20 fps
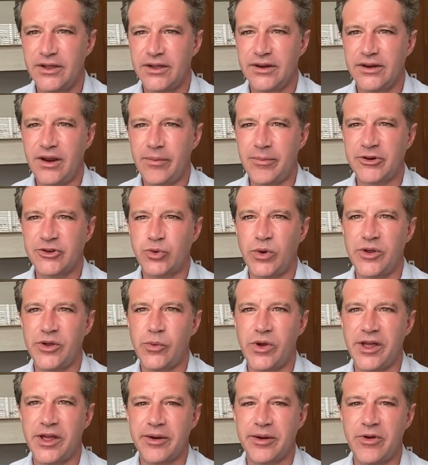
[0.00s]
Number
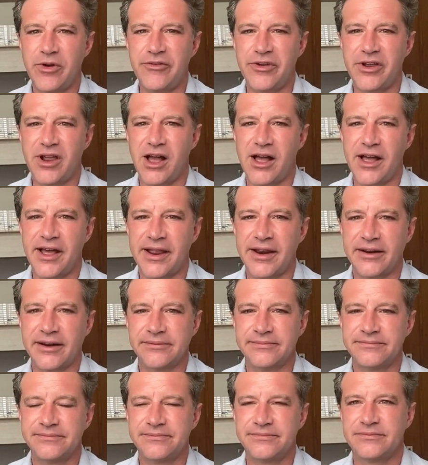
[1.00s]
21, moving on.
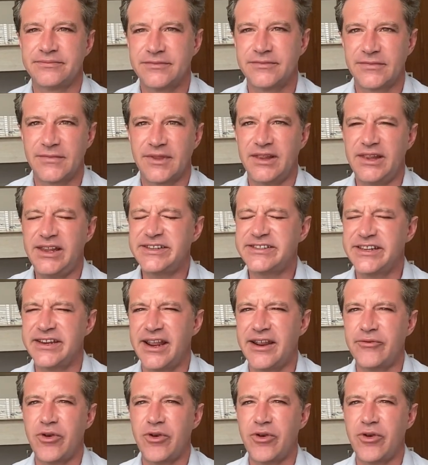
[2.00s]
Listen and